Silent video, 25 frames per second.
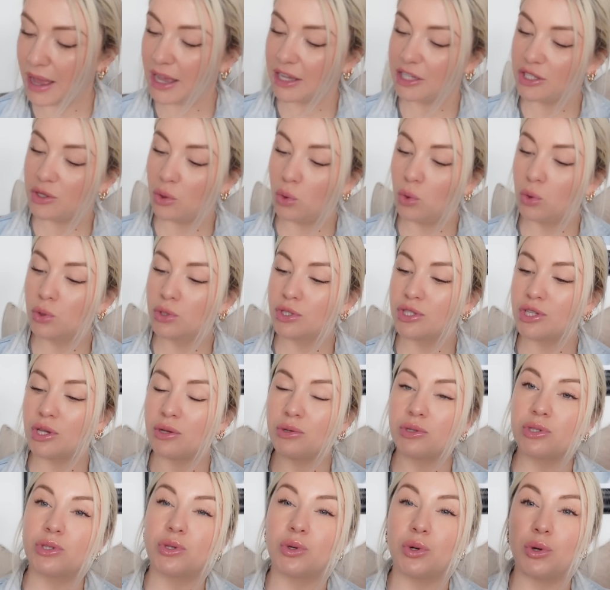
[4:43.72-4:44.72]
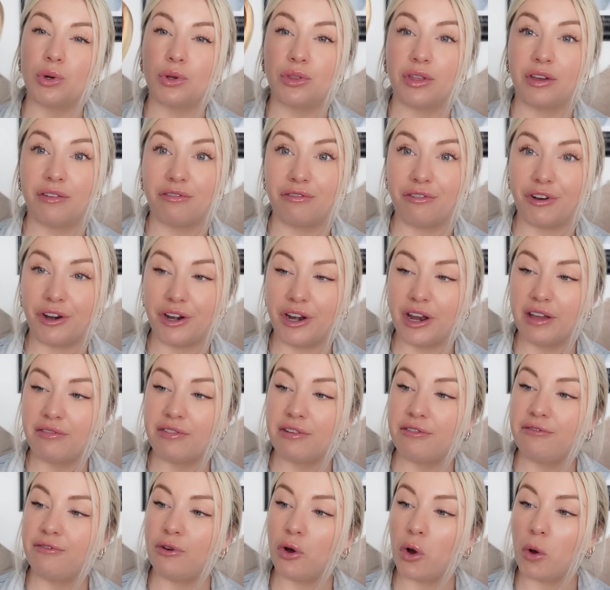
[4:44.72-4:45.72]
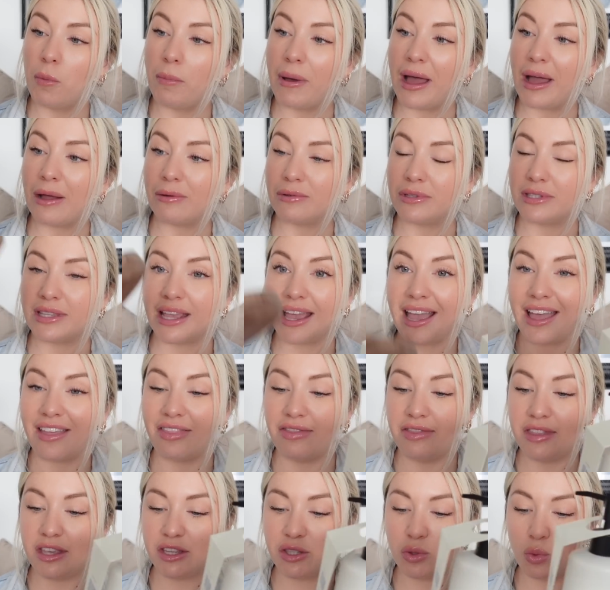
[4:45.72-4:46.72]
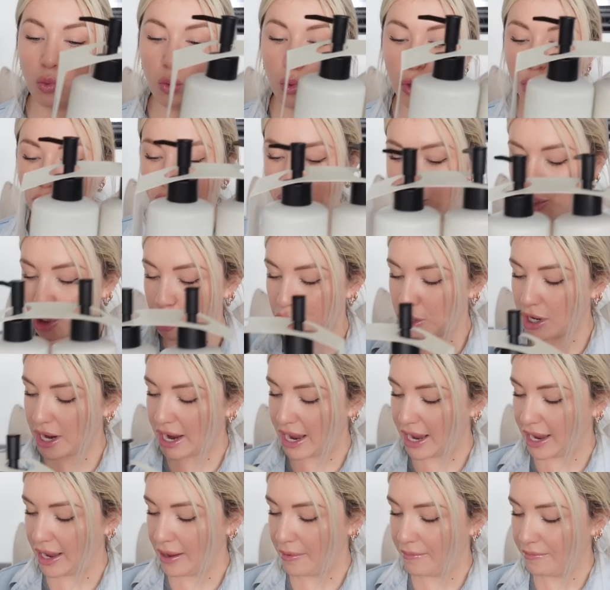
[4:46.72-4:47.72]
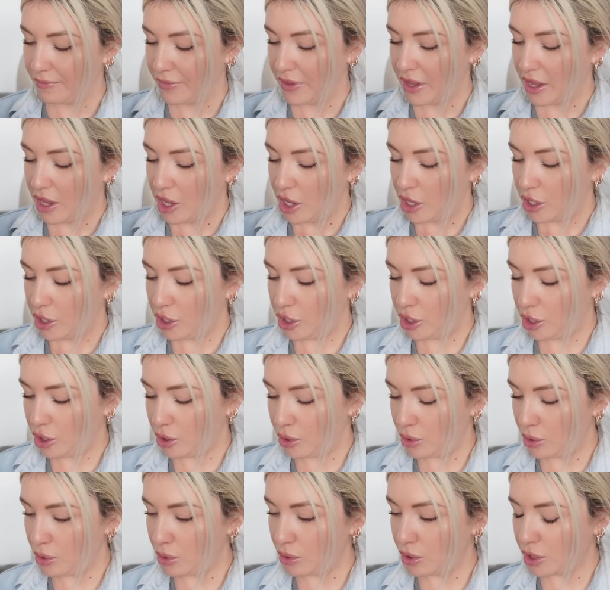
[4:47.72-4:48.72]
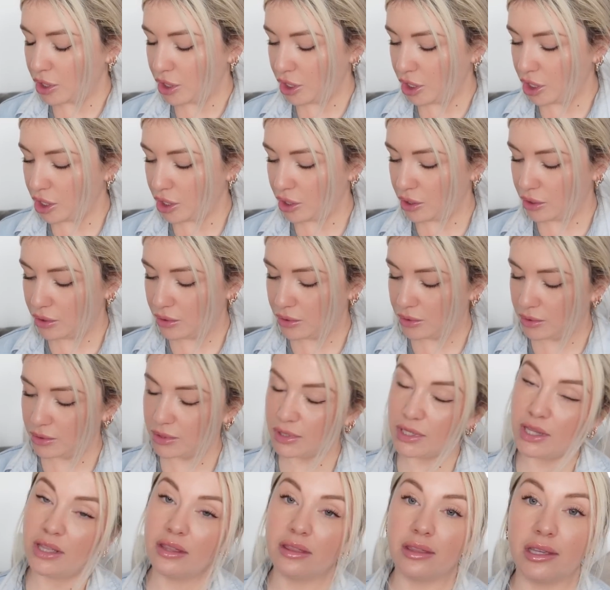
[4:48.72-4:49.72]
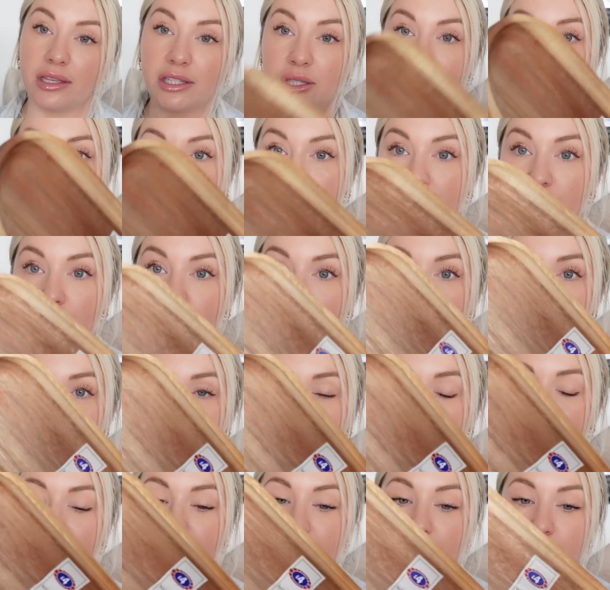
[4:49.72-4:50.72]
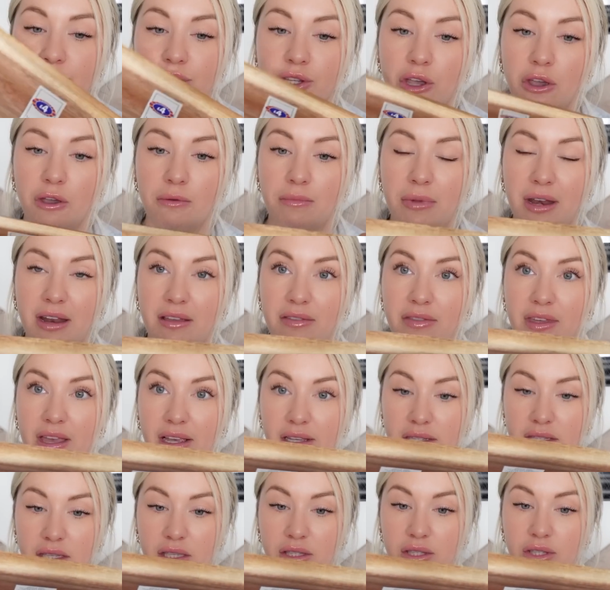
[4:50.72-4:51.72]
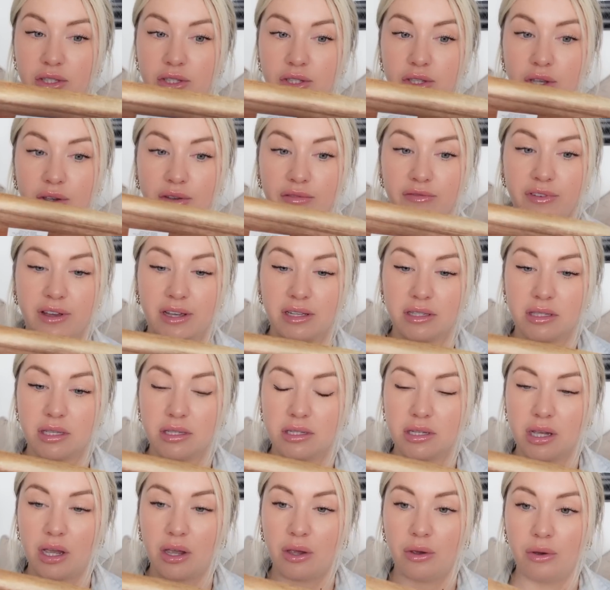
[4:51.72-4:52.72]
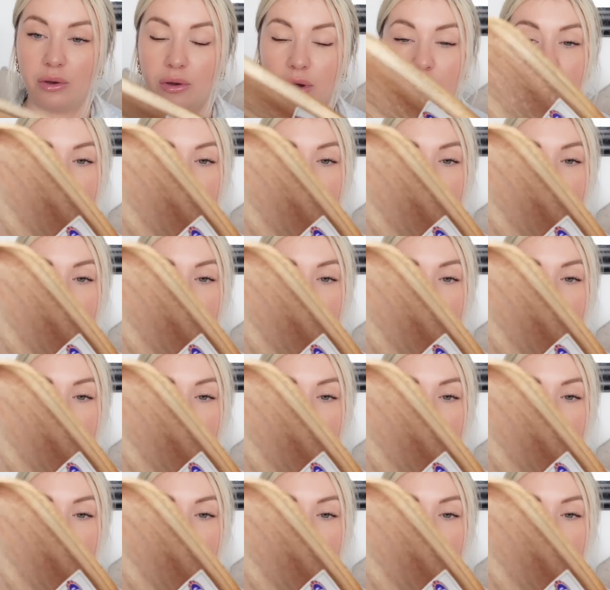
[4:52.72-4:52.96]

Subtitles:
I also saw that for another £4 they had this wooden tray. You could use this wooden tray for so many things. This is so versatile.